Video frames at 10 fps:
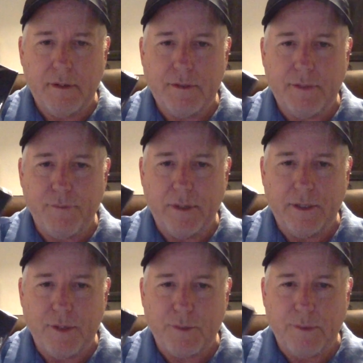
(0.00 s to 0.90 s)
See if we can
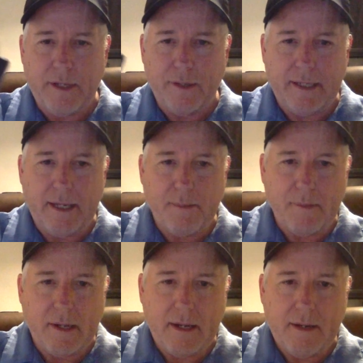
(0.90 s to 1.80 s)
do this without getting
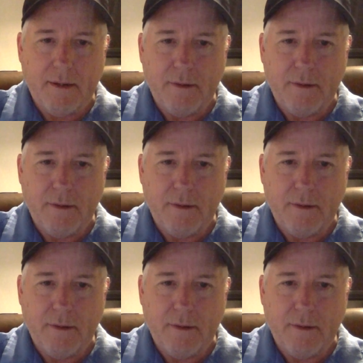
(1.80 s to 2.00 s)
my